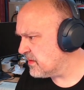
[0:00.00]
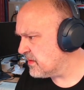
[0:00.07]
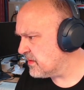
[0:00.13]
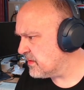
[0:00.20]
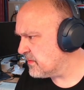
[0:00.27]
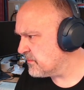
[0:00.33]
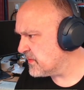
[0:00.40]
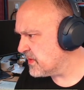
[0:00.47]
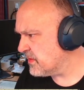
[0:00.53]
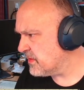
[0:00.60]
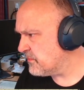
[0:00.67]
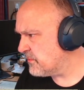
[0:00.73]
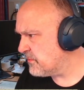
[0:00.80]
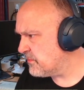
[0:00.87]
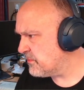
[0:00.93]
I'm
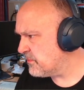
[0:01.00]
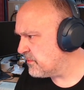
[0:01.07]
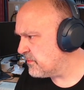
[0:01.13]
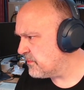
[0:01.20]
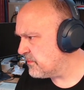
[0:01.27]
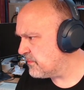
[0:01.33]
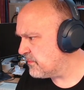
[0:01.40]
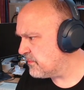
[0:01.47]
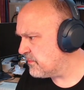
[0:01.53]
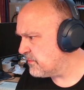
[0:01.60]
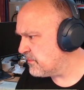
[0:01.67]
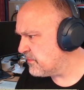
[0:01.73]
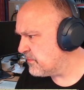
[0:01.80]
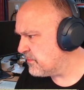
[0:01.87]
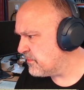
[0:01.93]
going
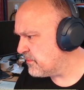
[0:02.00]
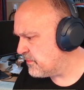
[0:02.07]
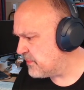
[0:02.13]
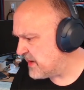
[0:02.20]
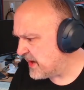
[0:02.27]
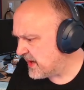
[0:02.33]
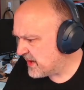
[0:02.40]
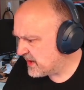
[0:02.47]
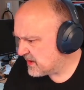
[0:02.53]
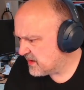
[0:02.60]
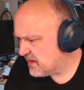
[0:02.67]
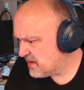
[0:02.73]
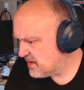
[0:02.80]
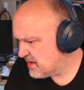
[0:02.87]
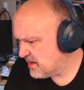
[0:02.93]

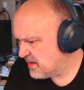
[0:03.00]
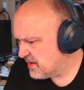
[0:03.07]
back...